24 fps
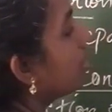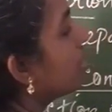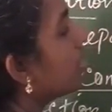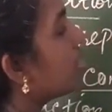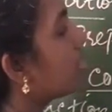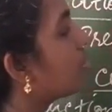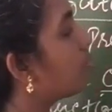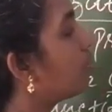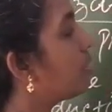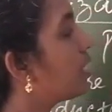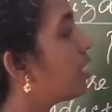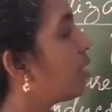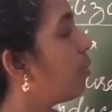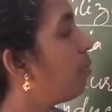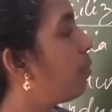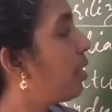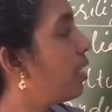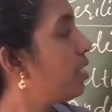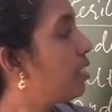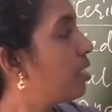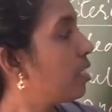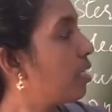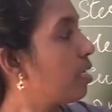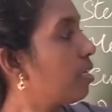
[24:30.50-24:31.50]
This
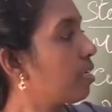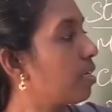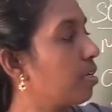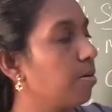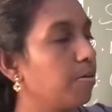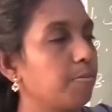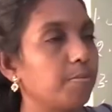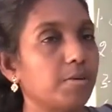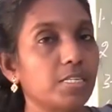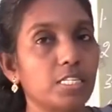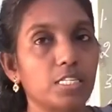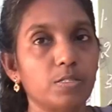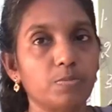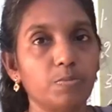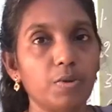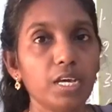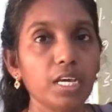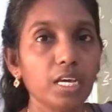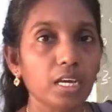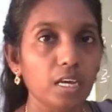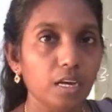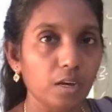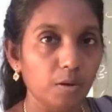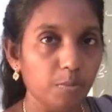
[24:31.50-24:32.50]
temperature must
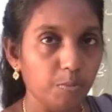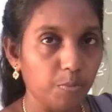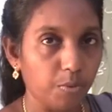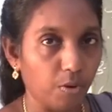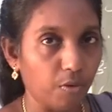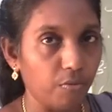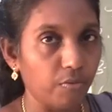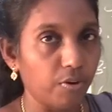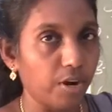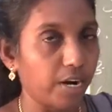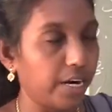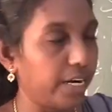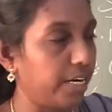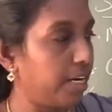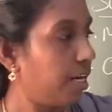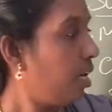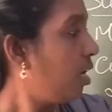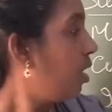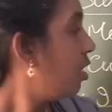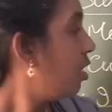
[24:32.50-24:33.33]
be provided